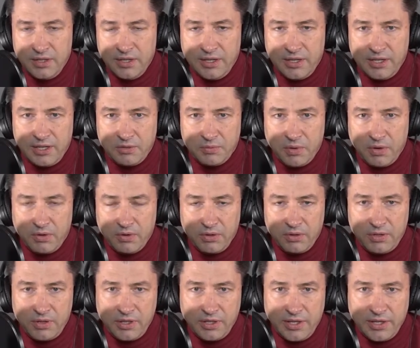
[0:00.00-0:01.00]
And then we were
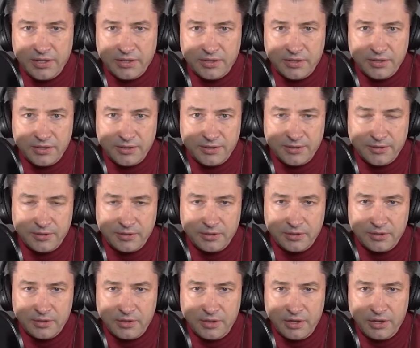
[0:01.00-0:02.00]
learning that
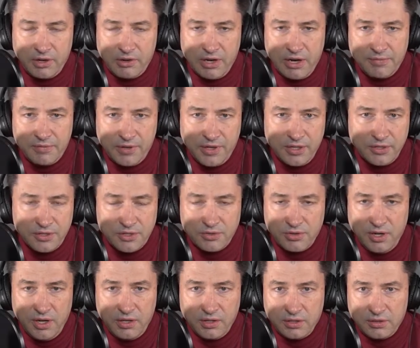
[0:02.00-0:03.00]
aircraft are getting
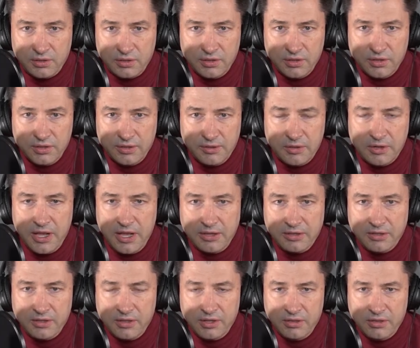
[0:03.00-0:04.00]
struck,
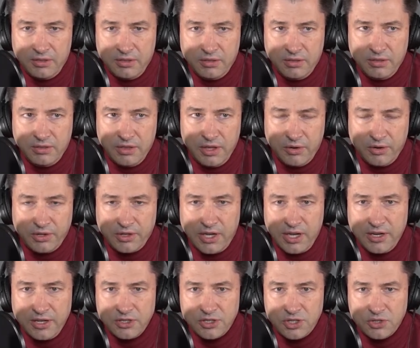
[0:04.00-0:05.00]
and they're
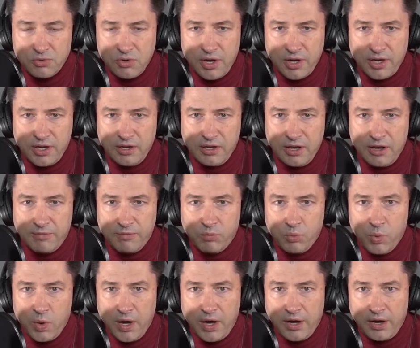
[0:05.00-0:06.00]
getting struck enough
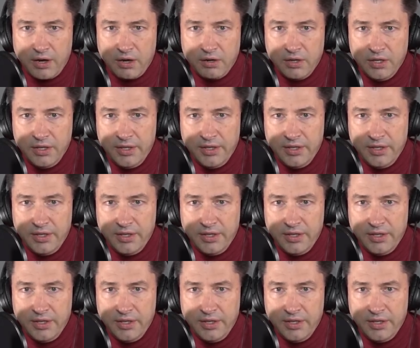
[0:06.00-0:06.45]
where